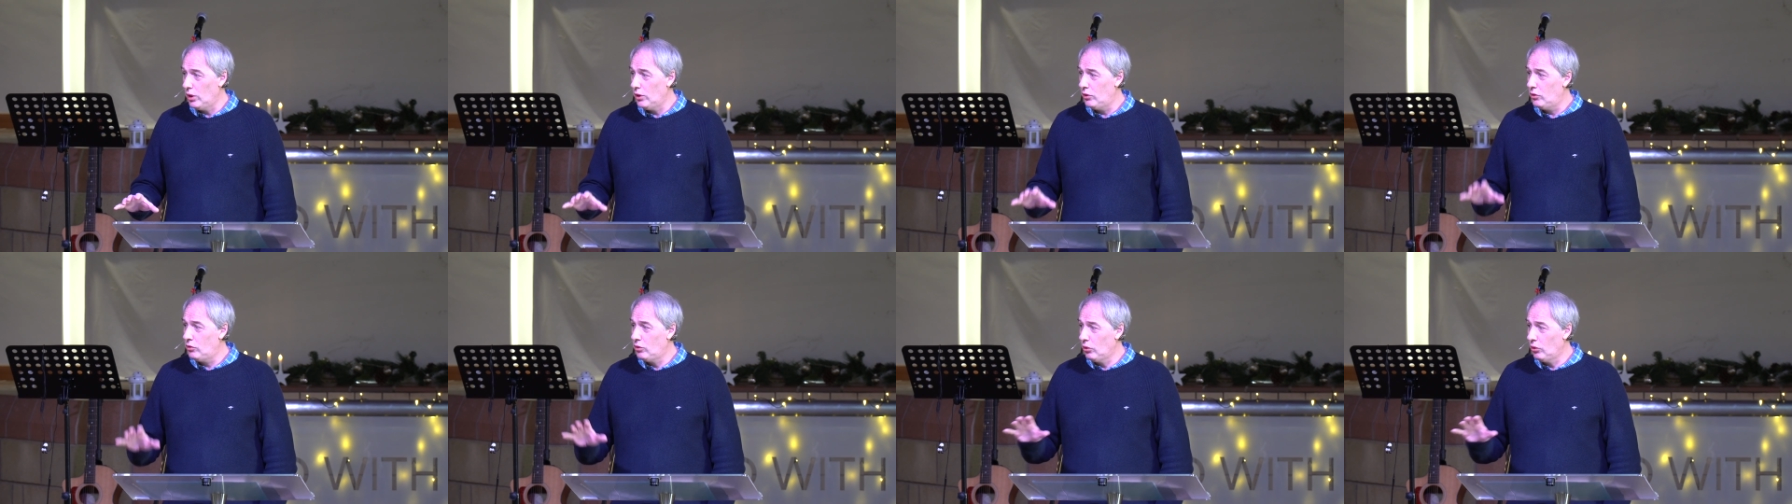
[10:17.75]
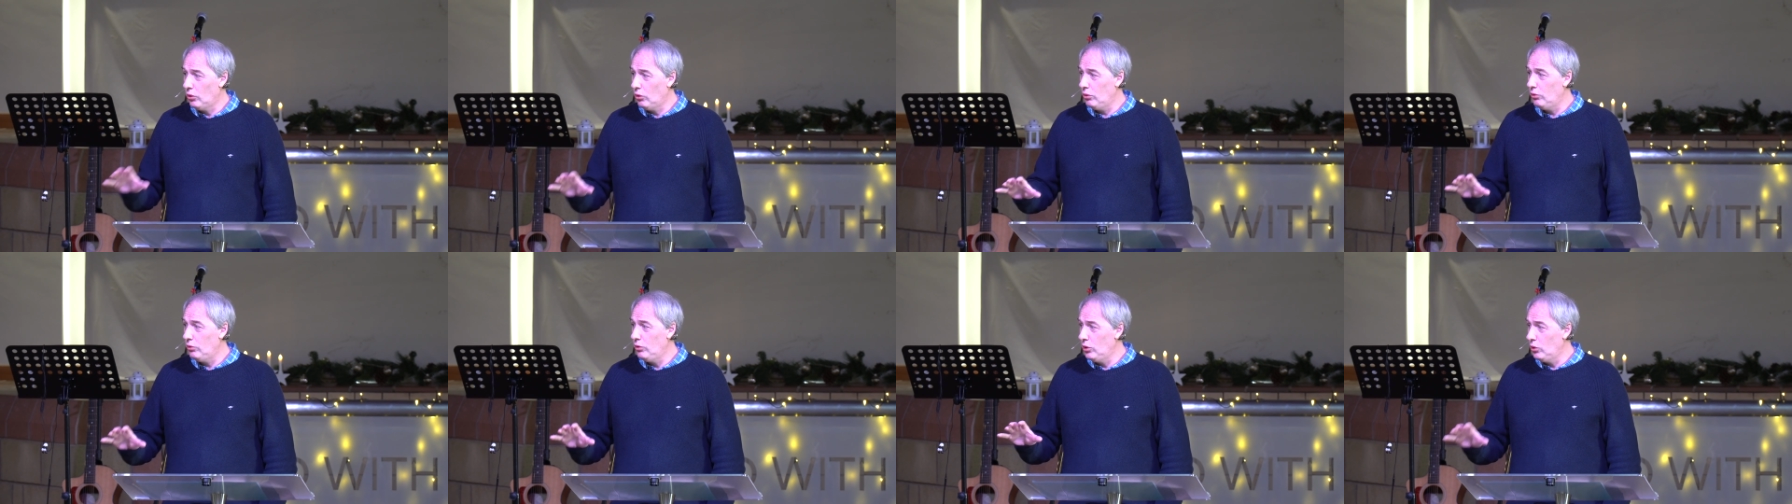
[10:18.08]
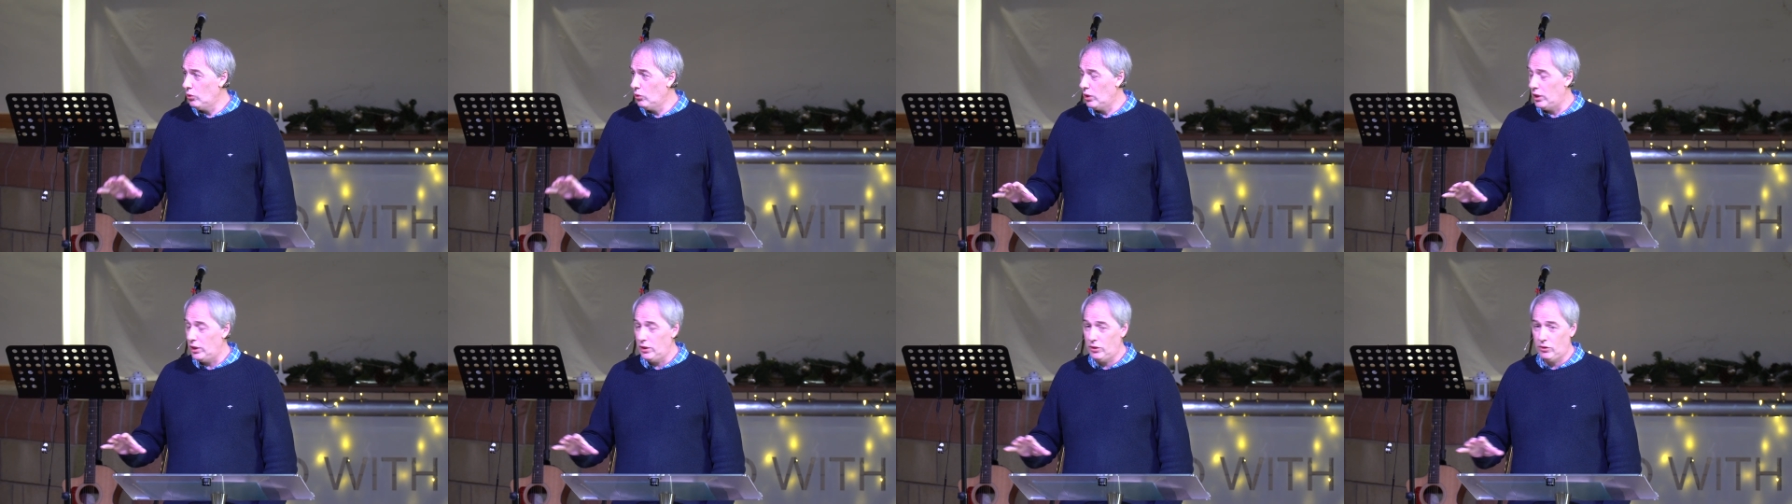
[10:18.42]
told
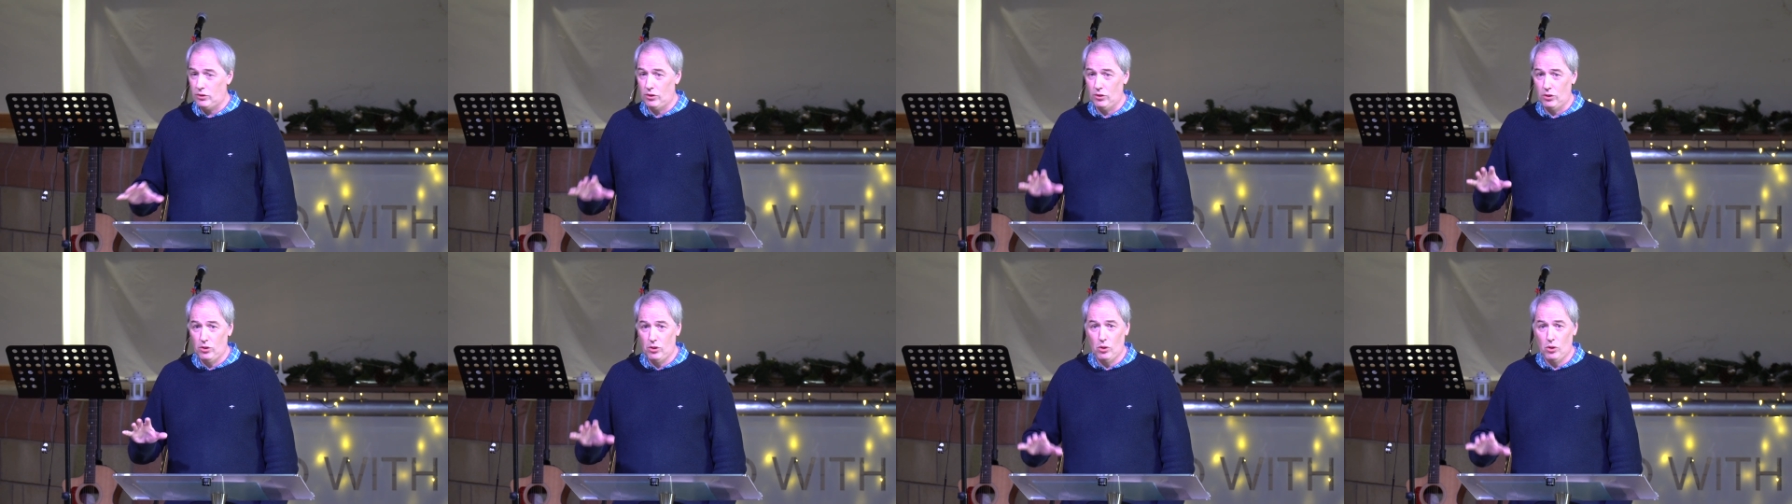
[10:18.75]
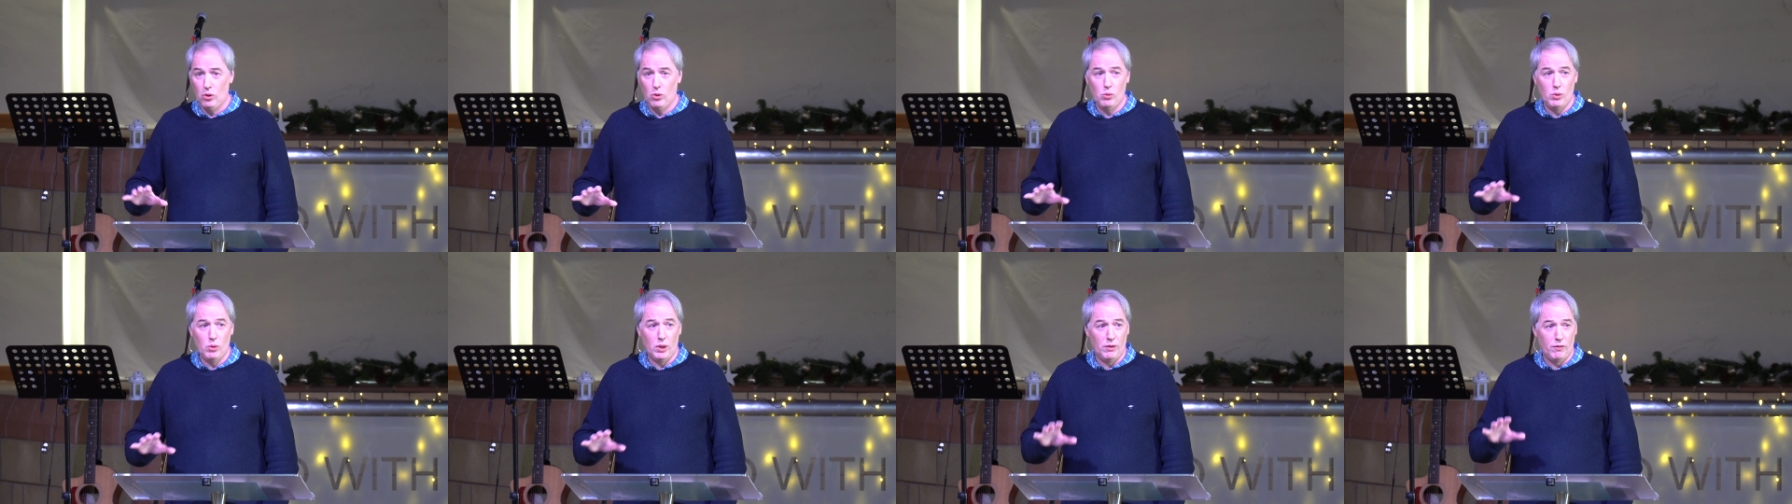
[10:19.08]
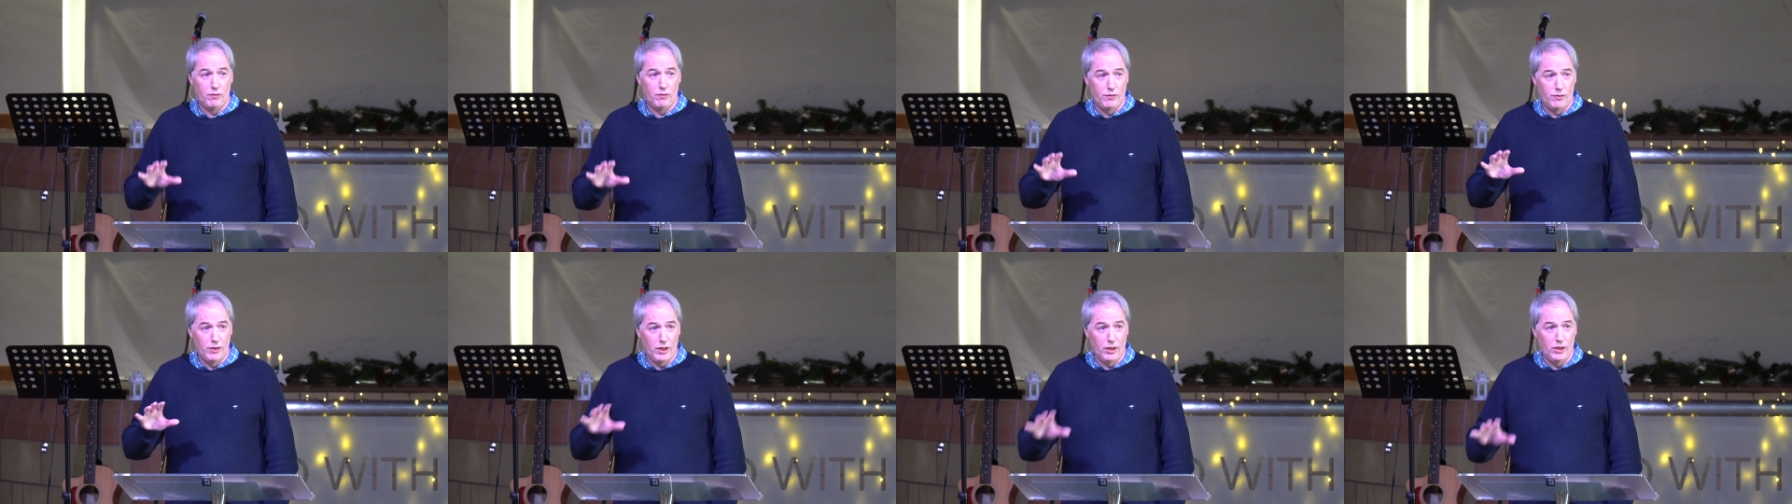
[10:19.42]
Noah to go and
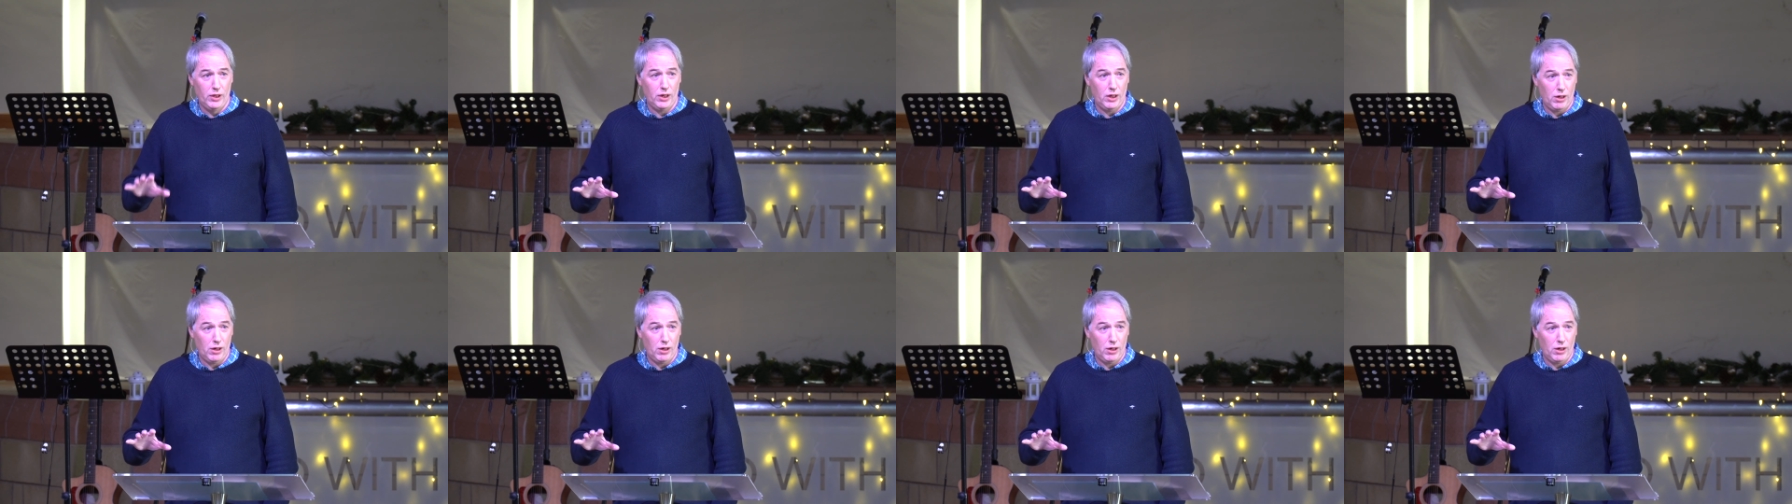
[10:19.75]
fill the